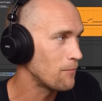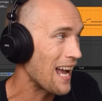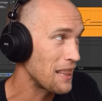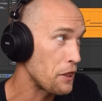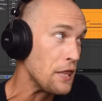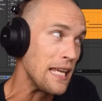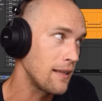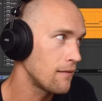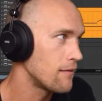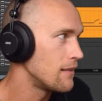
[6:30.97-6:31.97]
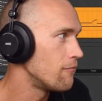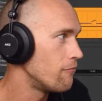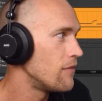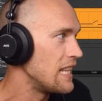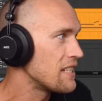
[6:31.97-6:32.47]
I think
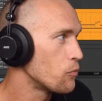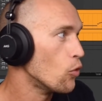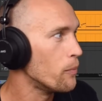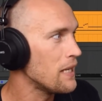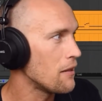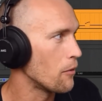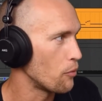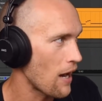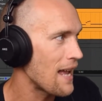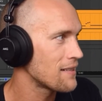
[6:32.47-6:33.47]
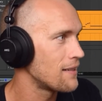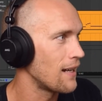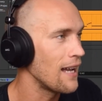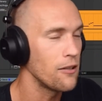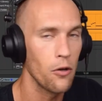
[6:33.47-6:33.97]
this will be the brass that
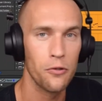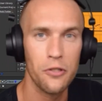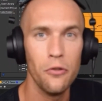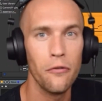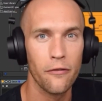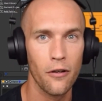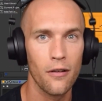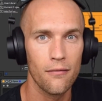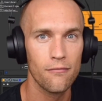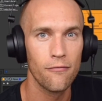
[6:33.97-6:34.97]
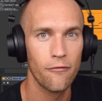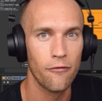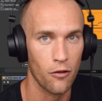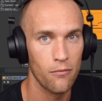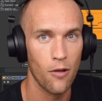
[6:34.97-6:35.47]
I go to for
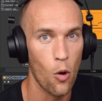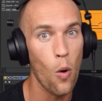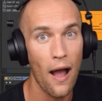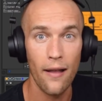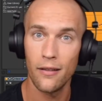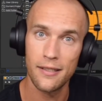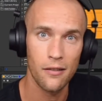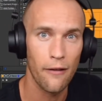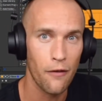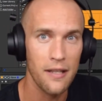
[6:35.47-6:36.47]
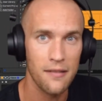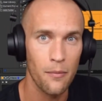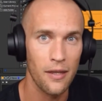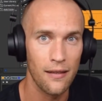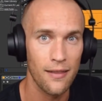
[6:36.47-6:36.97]
a while until I find
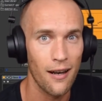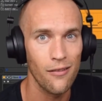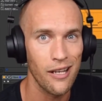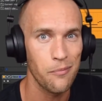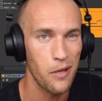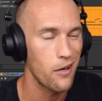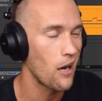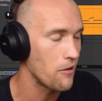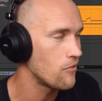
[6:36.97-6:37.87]
something that I like better.